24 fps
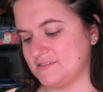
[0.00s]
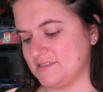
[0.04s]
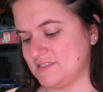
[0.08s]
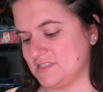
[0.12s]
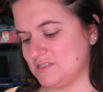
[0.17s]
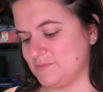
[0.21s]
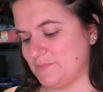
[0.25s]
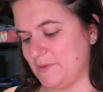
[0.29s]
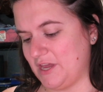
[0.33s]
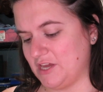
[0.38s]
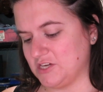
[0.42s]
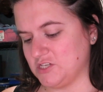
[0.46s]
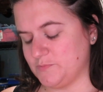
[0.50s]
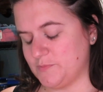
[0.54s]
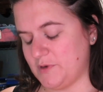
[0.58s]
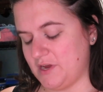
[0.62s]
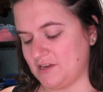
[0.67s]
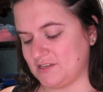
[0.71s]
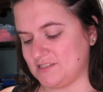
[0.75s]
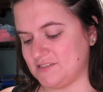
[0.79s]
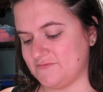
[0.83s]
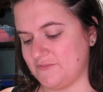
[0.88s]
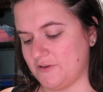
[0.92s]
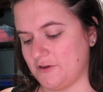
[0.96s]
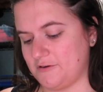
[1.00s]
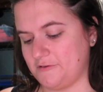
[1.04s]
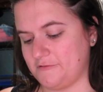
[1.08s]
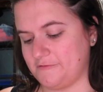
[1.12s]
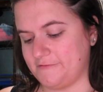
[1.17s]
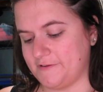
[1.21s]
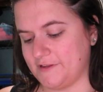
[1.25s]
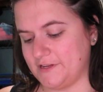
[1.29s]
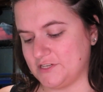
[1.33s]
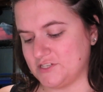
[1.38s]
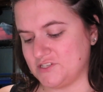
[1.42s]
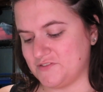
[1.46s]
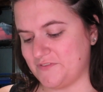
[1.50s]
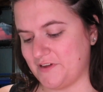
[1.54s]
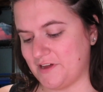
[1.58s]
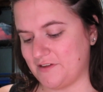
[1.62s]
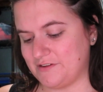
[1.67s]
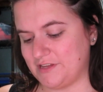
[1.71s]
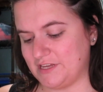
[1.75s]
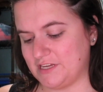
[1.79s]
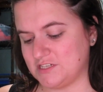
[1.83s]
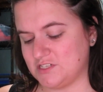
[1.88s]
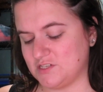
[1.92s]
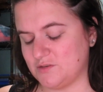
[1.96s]
Smashbox Photo Finish
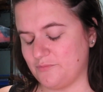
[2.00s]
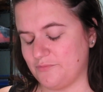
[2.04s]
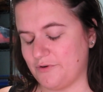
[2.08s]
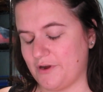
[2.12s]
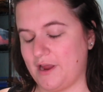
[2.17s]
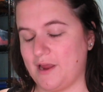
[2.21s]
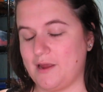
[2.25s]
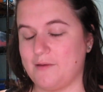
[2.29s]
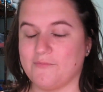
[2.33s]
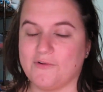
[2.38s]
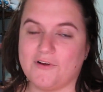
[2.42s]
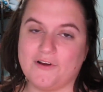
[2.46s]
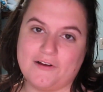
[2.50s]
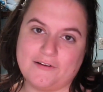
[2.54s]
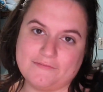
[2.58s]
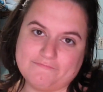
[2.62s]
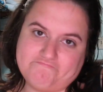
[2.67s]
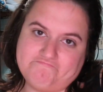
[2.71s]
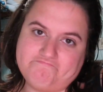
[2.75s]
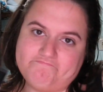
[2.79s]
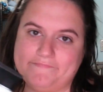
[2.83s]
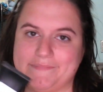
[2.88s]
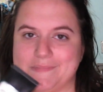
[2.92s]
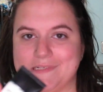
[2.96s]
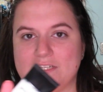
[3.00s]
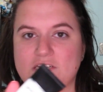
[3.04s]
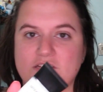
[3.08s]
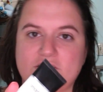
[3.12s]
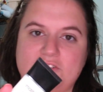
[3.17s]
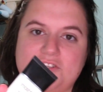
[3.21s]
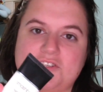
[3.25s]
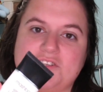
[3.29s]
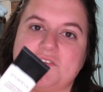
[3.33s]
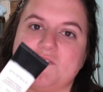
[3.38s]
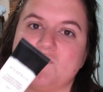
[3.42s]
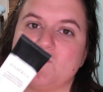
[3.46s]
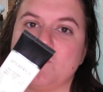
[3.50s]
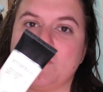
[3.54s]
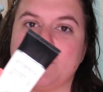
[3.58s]
Foundation Primer. It's just